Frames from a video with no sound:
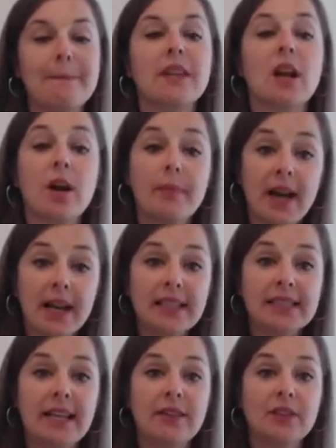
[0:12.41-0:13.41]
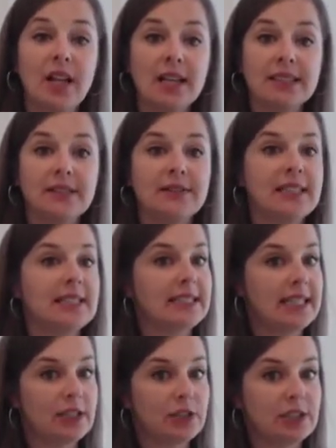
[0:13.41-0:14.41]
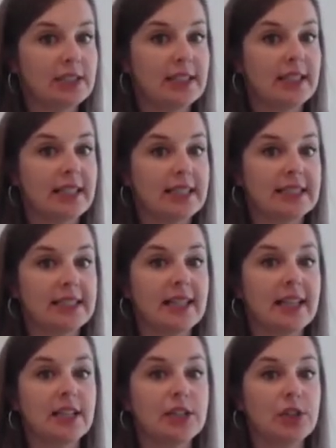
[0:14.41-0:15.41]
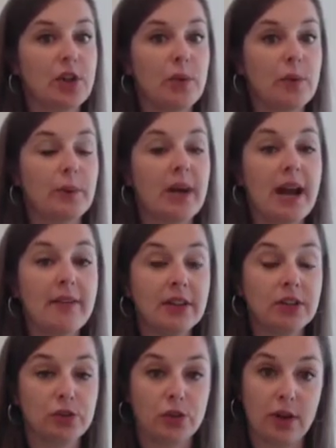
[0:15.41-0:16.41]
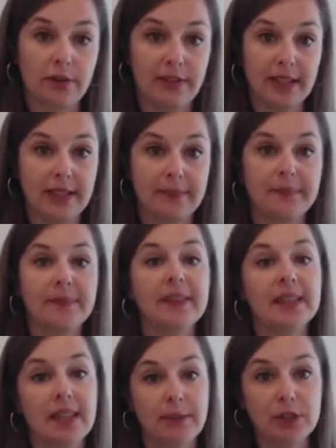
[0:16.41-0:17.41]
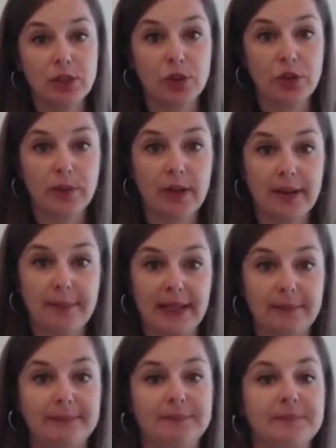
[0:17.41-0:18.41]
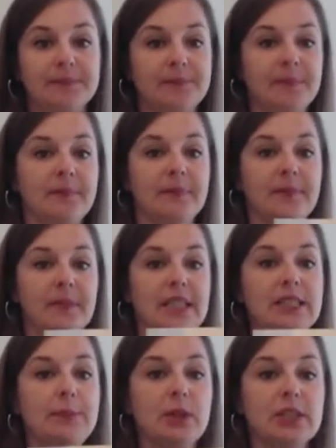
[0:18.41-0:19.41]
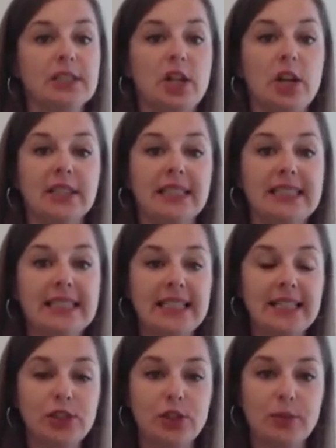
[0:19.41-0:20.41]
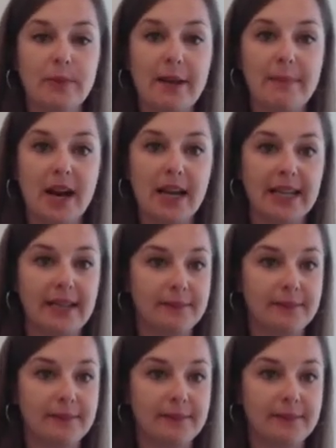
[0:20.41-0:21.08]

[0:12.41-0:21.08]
Our bodies have lots of sensations and things that let us know when we're having a strong feeling. Let me show you what I mean. This book is called Listening to My Body.